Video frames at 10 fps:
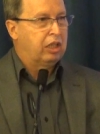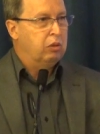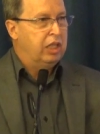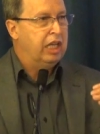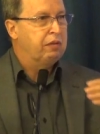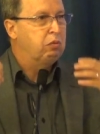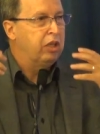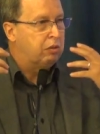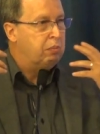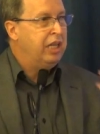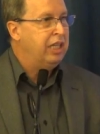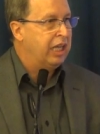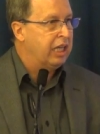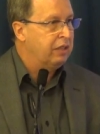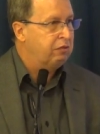to live with
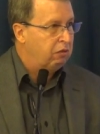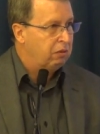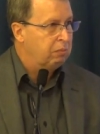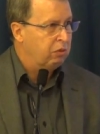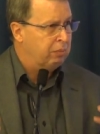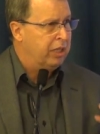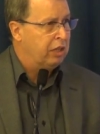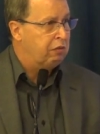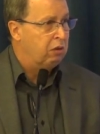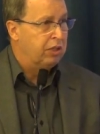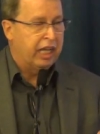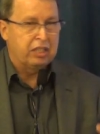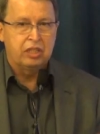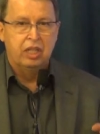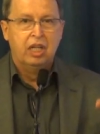
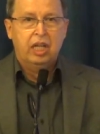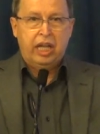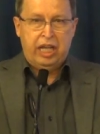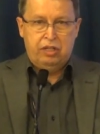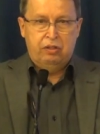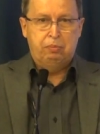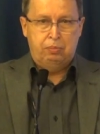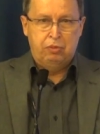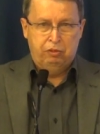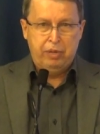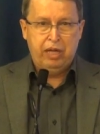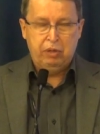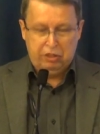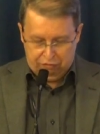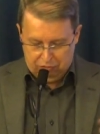meaningfulness and
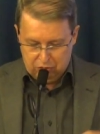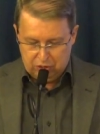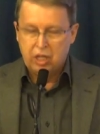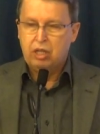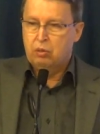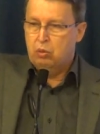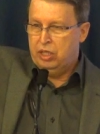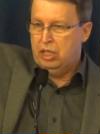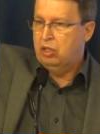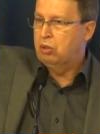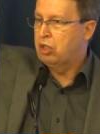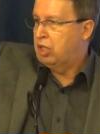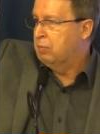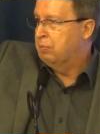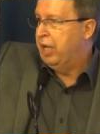bearing fruit, we need to
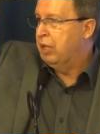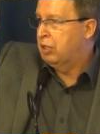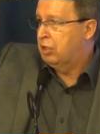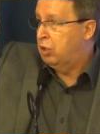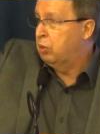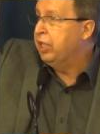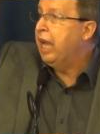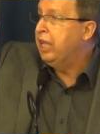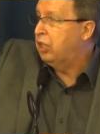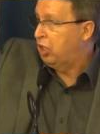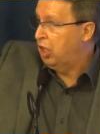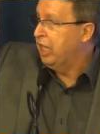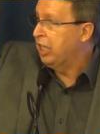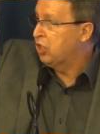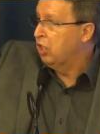create the
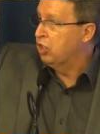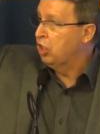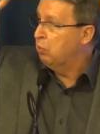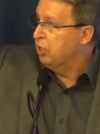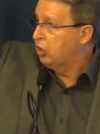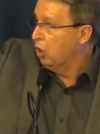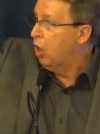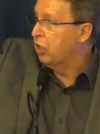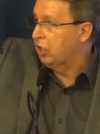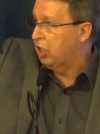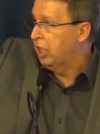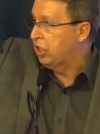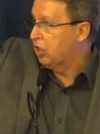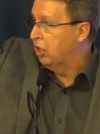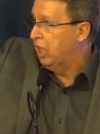connections or restore the
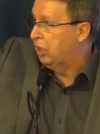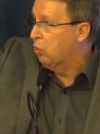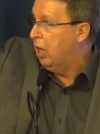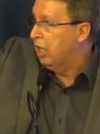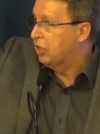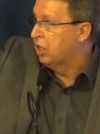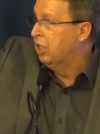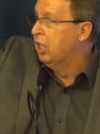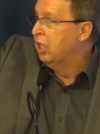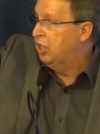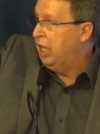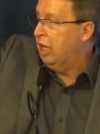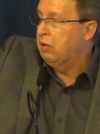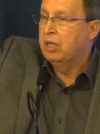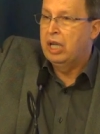connection that was
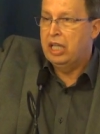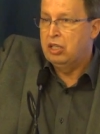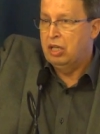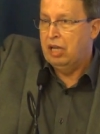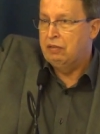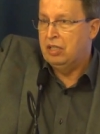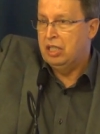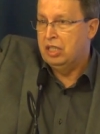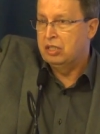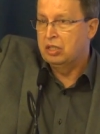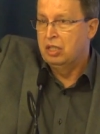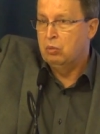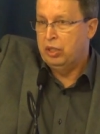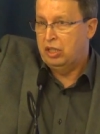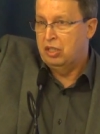there in the heavenlies
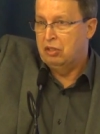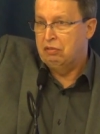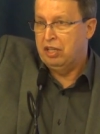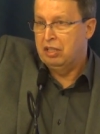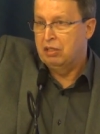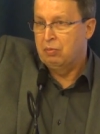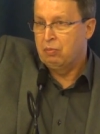within the veil.